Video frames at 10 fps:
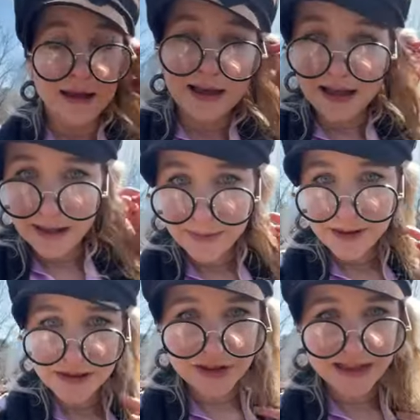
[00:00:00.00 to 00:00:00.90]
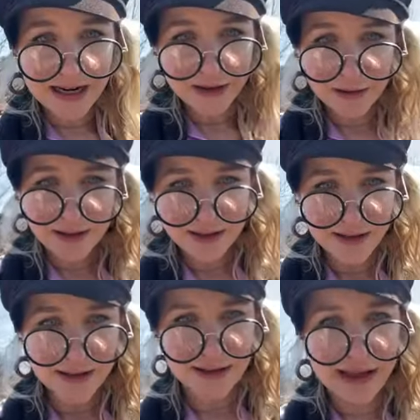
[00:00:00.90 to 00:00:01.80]
um just how
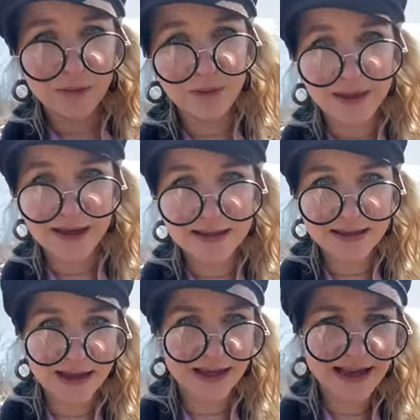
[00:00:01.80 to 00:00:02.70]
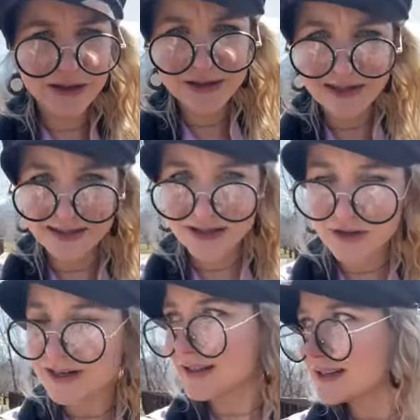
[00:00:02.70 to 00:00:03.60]
helpful that is and like how you just get such
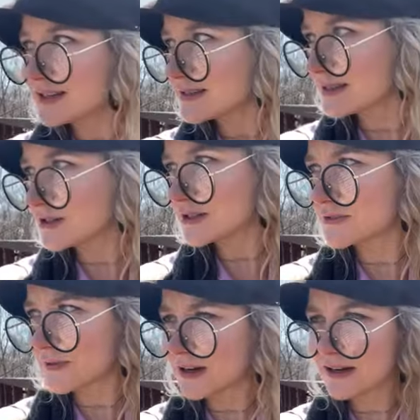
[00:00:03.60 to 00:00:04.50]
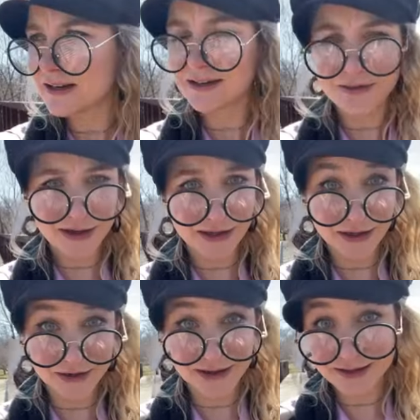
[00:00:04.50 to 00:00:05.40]
great ideas and it's just very, very
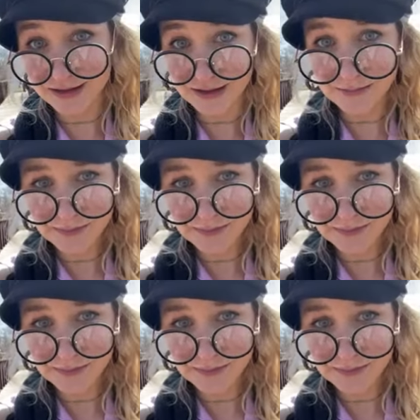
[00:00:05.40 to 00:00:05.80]
good thing to do.